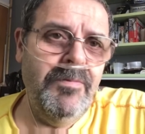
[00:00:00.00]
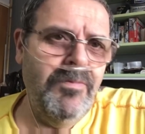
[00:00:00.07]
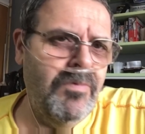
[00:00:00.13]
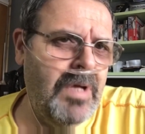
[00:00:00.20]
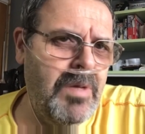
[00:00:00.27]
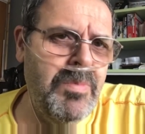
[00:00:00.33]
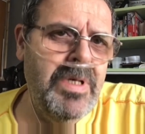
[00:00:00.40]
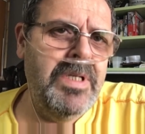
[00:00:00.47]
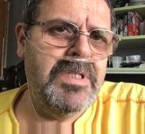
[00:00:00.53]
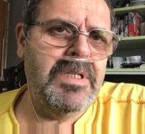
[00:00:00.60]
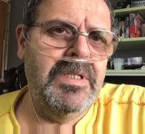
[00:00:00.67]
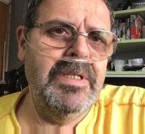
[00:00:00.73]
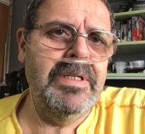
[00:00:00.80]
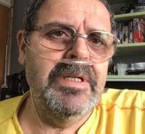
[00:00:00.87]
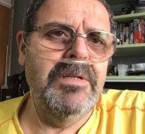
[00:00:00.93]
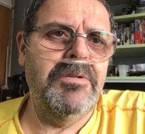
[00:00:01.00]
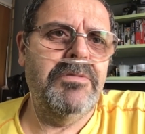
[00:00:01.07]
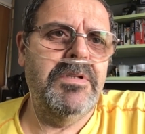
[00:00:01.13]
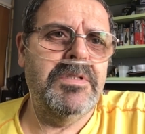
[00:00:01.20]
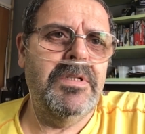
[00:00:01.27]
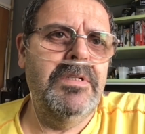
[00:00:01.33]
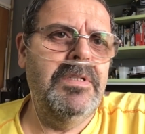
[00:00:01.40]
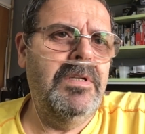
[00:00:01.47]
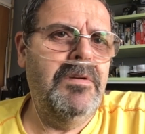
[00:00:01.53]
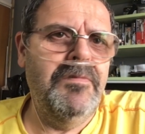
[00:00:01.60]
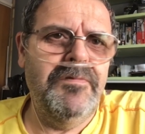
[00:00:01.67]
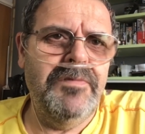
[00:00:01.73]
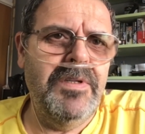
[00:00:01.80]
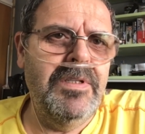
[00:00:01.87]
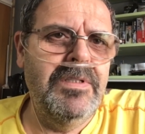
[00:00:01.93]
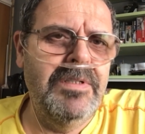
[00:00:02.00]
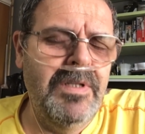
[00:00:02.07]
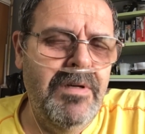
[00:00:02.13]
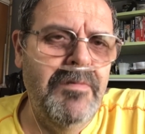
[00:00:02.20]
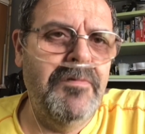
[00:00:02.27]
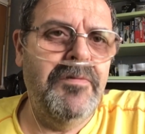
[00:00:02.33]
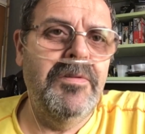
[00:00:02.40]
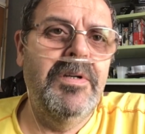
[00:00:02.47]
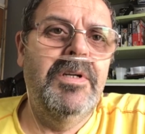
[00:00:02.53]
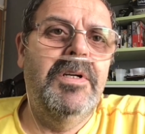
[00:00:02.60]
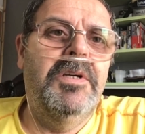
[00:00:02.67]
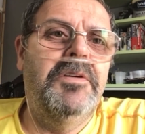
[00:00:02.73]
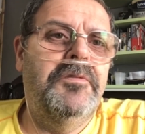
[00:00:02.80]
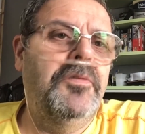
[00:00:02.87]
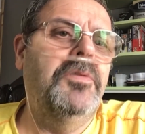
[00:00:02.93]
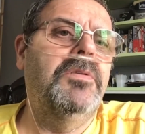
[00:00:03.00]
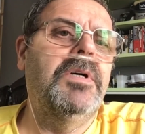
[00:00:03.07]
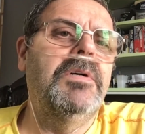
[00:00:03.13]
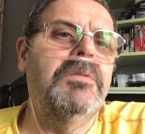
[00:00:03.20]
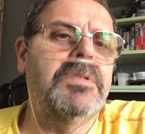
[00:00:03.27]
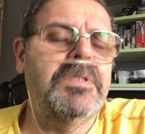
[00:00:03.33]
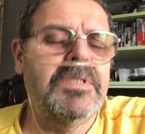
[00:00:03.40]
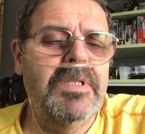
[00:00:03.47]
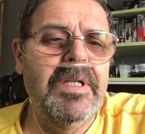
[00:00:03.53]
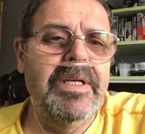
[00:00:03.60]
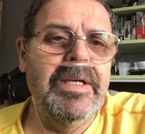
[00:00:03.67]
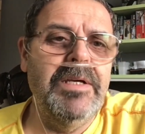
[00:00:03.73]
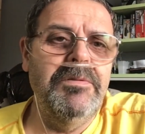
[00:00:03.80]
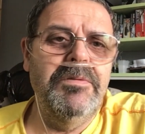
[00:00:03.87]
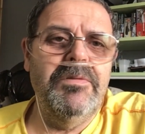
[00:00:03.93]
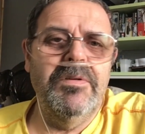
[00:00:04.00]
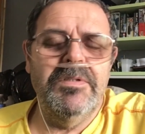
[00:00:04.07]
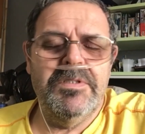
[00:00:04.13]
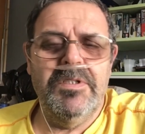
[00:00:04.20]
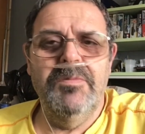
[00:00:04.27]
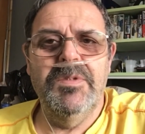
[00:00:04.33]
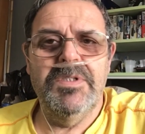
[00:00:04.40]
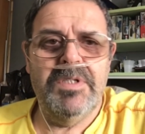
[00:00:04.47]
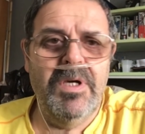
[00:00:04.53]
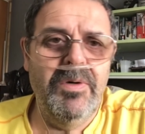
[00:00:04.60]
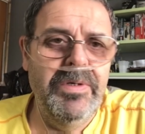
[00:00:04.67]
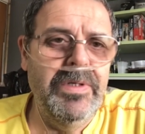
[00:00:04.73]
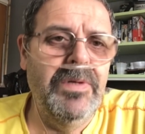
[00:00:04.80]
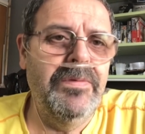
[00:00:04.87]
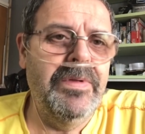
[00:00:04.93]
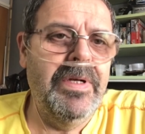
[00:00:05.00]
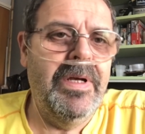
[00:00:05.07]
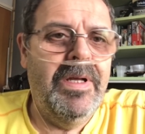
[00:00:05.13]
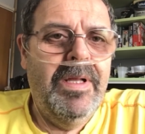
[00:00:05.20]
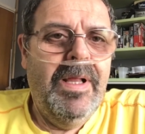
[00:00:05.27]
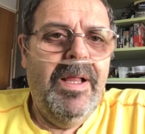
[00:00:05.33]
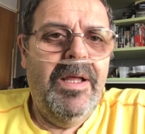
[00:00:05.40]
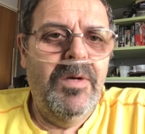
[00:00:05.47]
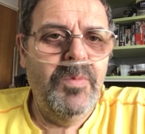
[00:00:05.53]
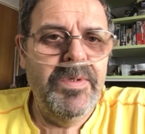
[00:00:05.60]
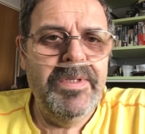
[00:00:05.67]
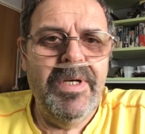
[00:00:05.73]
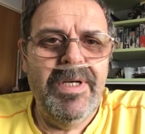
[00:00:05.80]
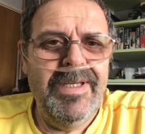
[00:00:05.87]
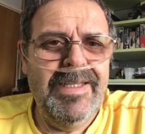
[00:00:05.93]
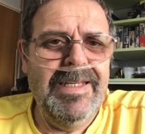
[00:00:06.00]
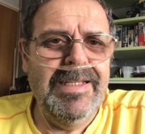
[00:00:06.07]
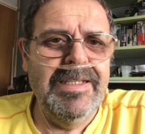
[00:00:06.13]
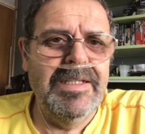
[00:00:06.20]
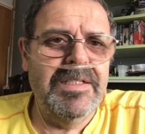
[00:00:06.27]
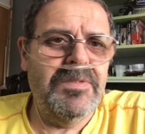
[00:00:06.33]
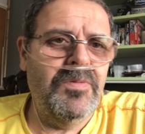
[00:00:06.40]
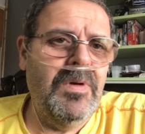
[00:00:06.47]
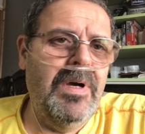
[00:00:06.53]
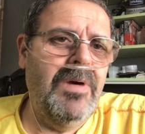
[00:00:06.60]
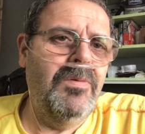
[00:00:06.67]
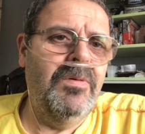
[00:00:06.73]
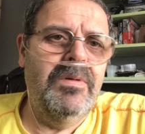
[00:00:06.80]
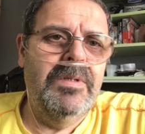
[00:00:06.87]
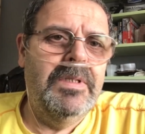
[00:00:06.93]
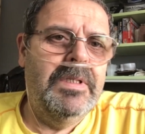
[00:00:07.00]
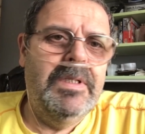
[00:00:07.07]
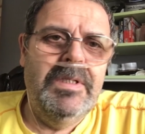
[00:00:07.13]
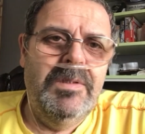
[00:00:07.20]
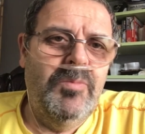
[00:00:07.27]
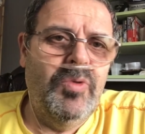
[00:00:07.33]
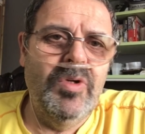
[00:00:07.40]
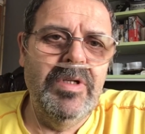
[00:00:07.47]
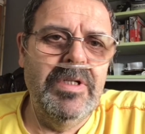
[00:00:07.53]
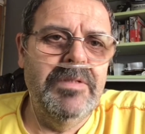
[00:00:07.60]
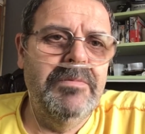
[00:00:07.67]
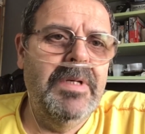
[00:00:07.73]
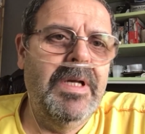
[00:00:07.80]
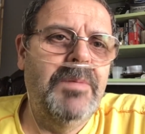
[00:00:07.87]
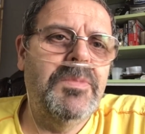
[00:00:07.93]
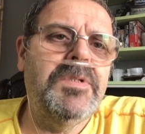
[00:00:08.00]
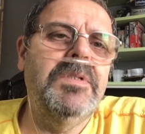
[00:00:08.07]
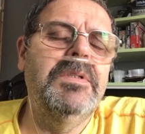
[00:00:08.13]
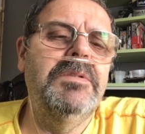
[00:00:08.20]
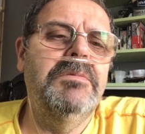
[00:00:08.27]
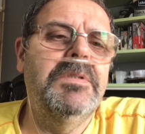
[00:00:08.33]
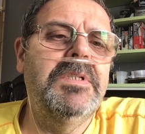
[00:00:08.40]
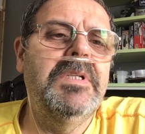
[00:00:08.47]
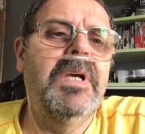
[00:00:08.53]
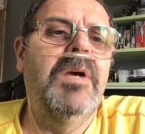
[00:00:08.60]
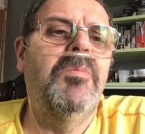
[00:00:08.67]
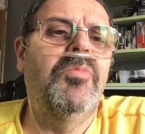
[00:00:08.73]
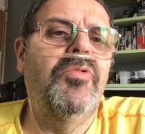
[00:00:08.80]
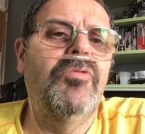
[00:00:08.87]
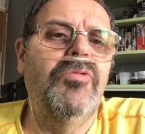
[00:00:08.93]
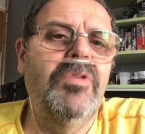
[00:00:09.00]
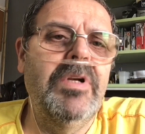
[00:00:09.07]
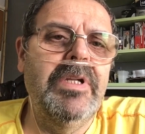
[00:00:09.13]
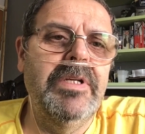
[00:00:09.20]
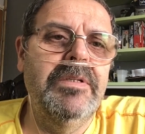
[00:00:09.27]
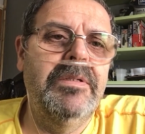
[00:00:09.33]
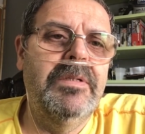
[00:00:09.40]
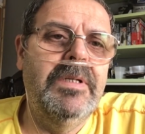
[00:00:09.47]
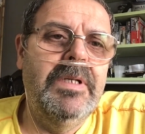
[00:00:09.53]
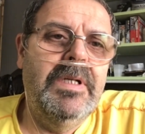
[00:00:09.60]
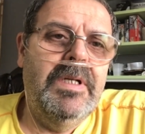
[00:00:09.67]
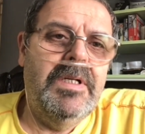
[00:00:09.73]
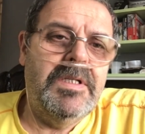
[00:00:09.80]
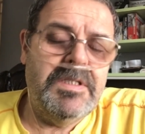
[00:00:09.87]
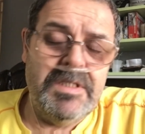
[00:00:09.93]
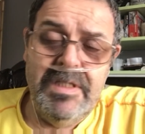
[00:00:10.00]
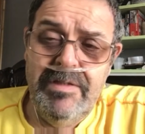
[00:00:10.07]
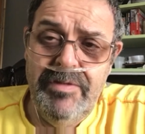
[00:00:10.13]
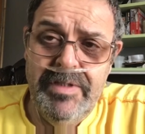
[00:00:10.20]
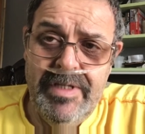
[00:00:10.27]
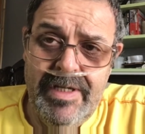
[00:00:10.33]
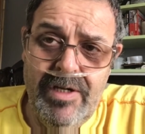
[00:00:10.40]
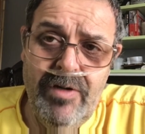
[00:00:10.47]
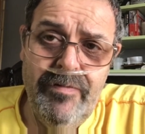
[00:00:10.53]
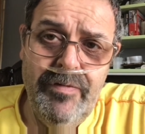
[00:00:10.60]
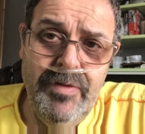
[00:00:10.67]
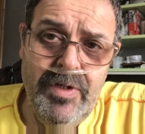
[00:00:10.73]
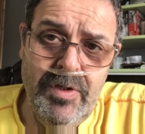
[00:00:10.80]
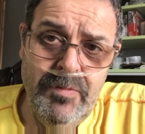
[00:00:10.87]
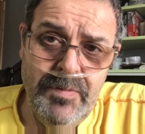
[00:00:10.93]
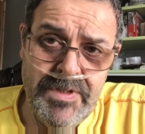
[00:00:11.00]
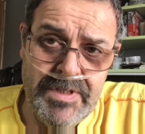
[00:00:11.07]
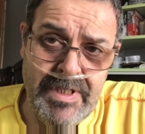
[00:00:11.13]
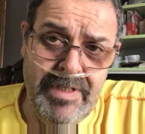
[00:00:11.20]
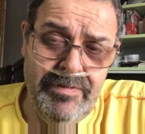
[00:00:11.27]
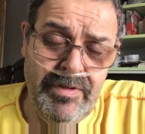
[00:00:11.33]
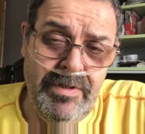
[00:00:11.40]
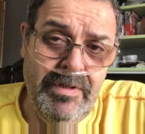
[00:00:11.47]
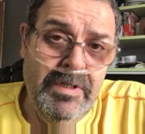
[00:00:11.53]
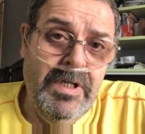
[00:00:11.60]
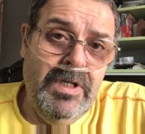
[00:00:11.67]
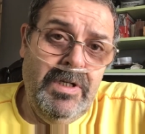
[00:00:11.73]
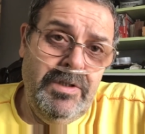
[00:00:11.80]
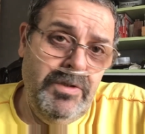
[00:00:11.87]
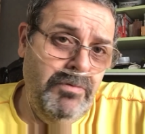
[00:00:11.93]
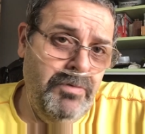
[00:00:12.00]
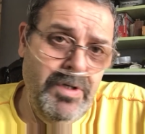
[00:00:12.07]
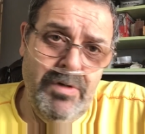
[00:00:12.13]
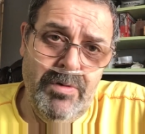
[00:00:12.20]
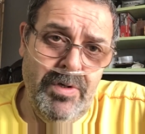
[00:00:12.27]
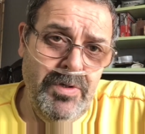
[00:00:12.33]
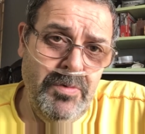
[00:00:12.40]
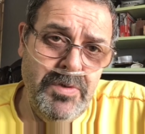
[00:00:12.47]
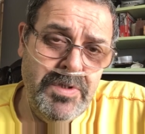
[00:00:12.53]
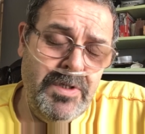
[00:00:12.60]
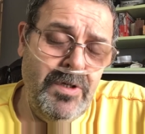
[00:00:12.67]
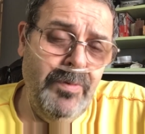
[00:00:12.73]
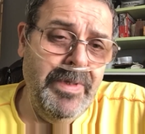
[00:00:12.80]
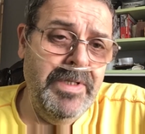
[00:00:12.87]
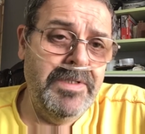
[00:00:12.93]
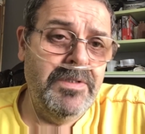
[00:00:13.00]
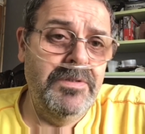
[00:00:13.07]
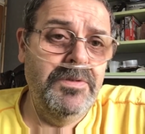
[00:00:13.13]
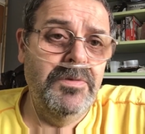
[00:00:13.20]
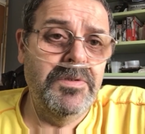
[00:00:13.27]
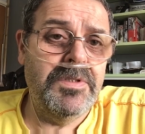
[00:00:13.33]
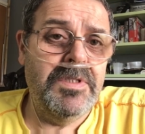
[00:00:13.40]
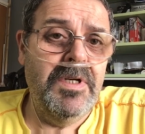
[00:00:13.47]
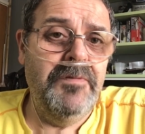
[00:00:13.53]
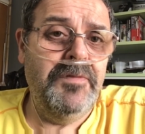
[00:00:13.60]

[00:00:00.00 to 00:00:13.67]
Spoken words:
Amazing layout, Chris. I love Four Oaks as a layout. You've got so much going on there, and with that helix, wow, brilliant, absolutely brilliant. Stephen at Elvenholme. Stephen, you know I always comment on your stuff.